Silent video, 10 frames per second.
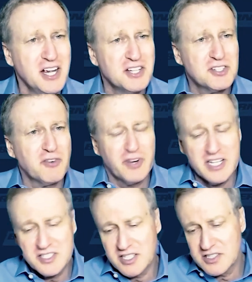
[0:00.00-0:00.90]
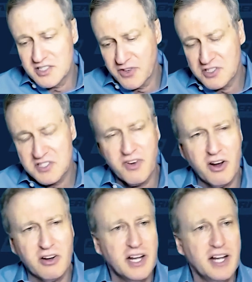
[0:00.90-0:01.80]
So for instance, first of
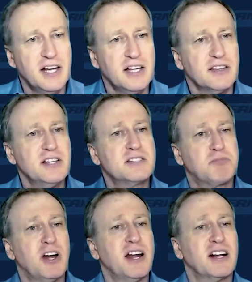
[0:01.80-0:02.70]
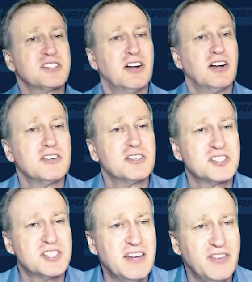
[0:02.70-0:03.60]
all, these products are
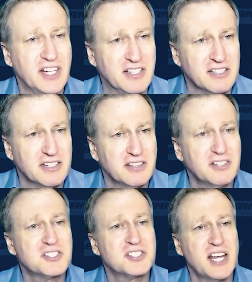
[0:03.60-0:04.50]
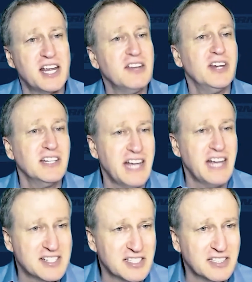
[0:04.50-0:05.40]
saving. They're saving
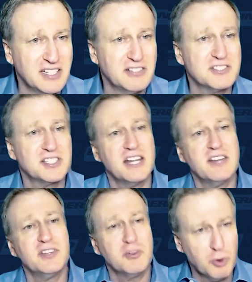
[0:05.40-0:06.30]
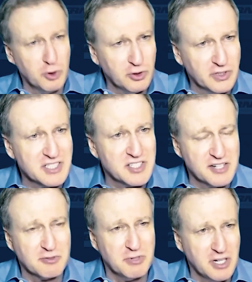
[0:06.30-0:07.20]
gasoline. They're saving the world,
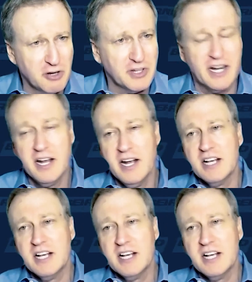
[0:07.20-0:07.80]
etc. We know that.